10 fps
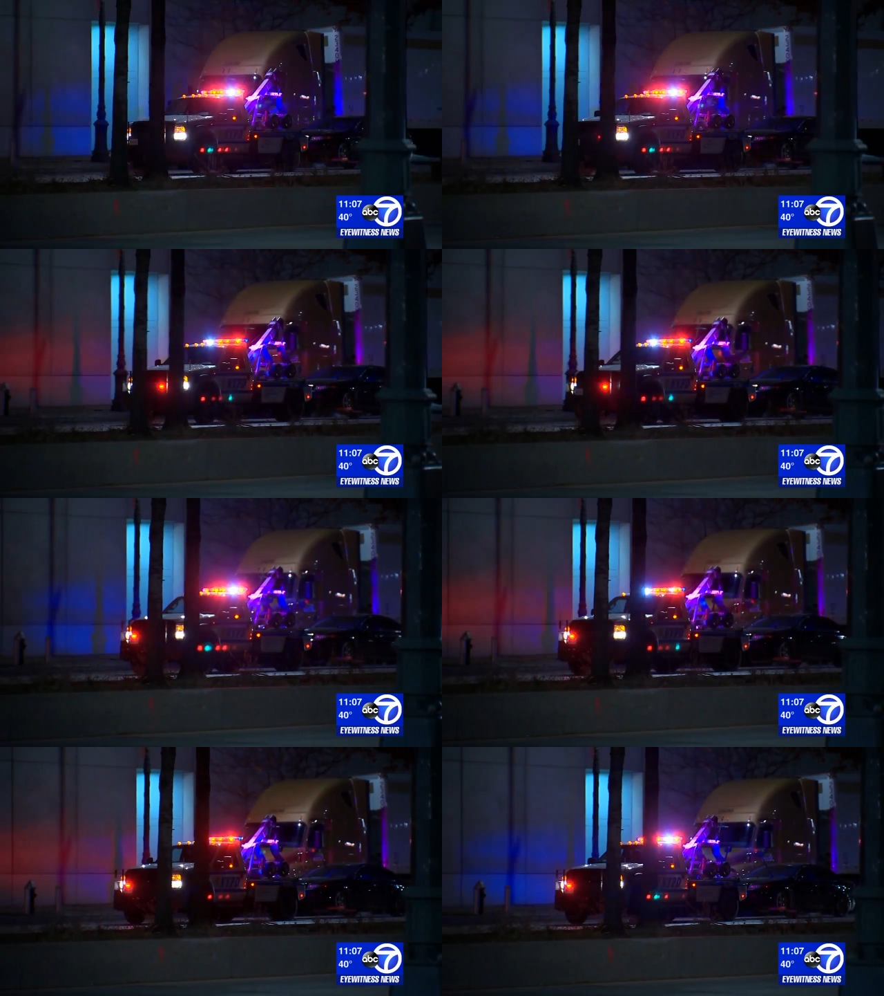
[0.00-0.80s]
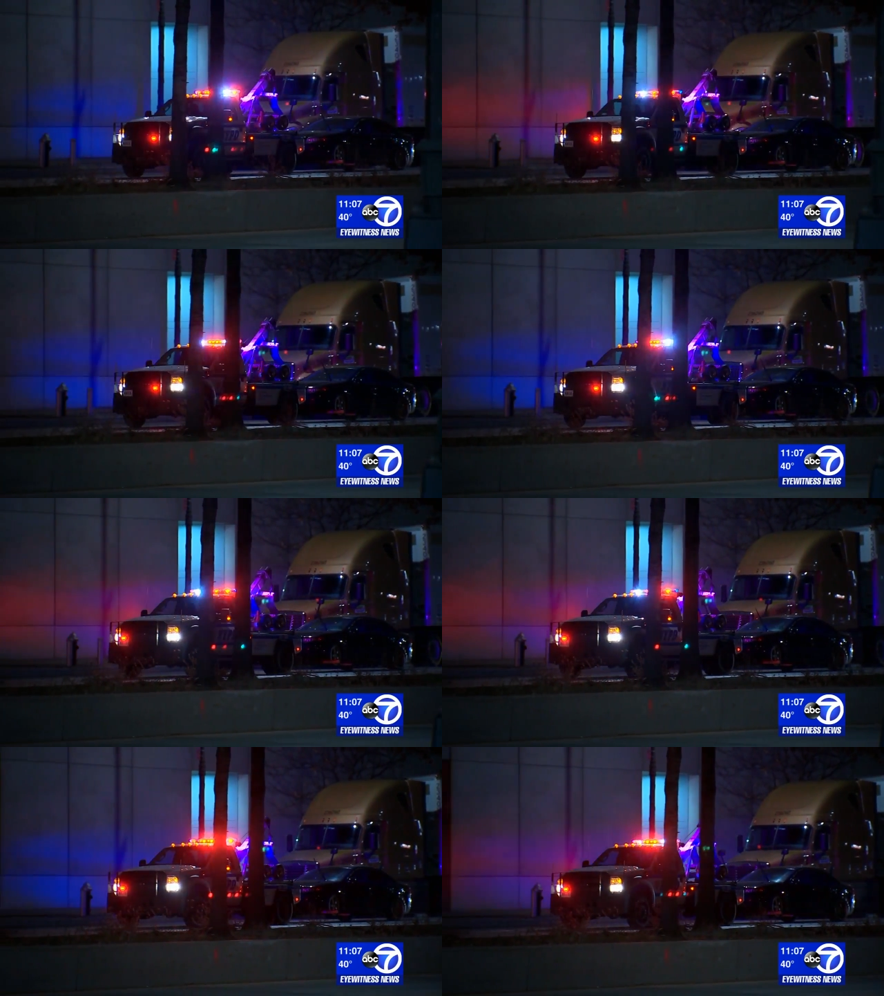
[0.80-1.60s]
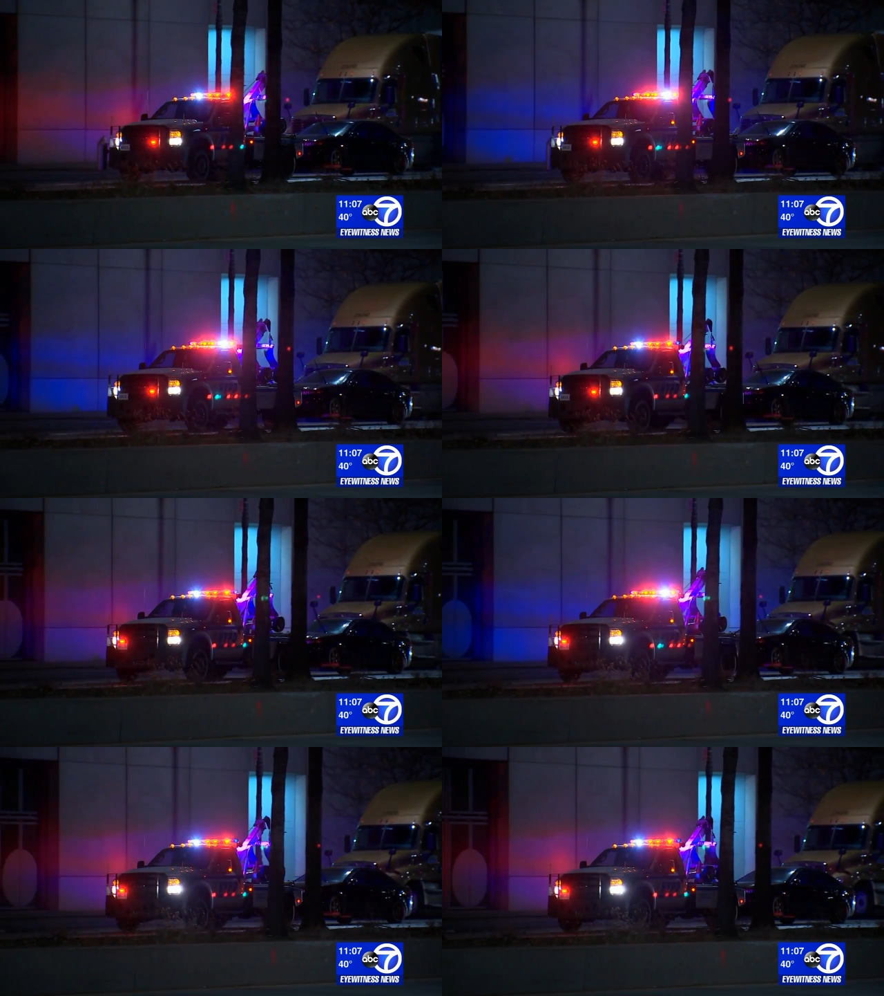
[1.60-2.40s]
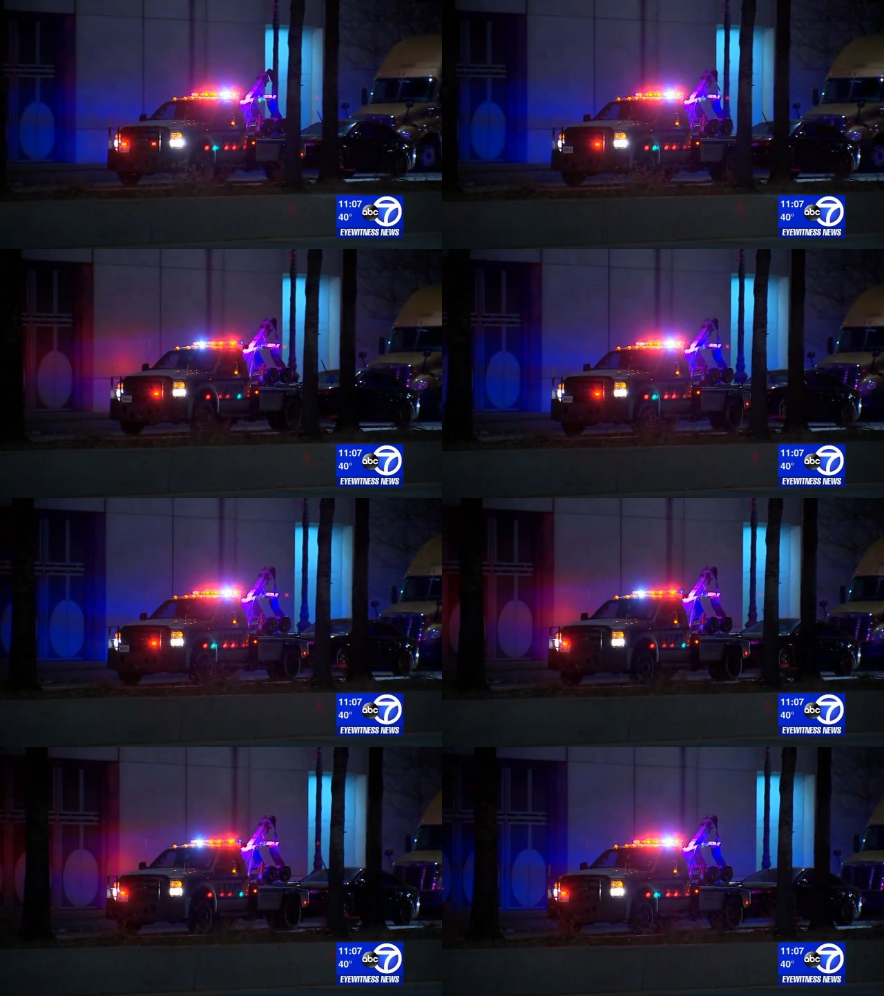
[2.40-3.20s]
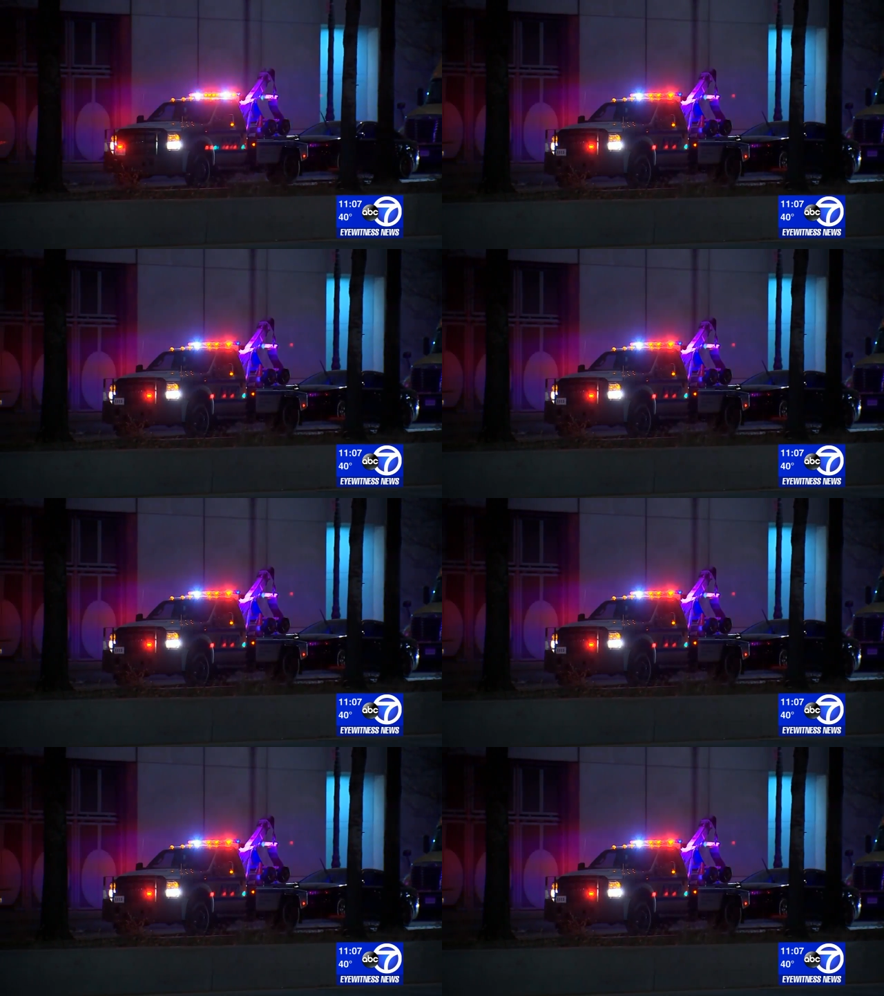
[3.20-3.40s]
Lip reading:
No face is visible, so there are no lips to read.